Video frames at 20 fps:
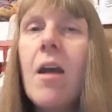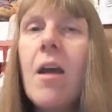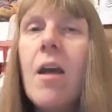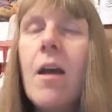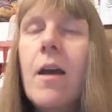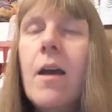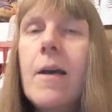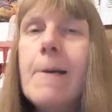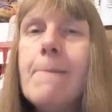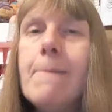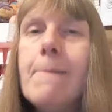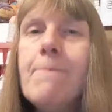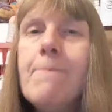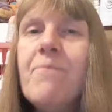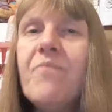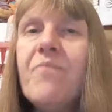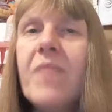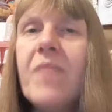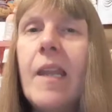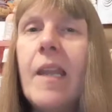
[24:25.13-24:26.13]
And
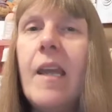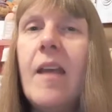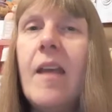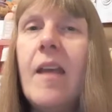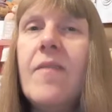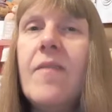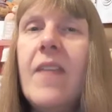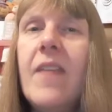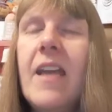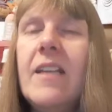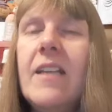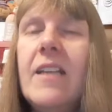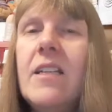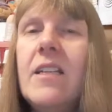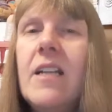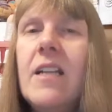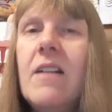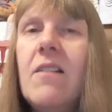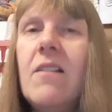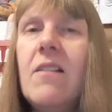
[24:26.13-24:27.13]
then,
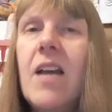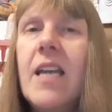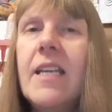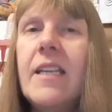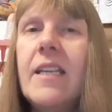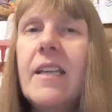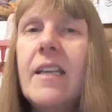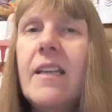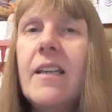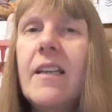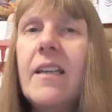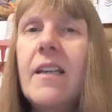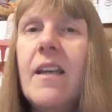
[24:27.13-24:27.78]
you know, like,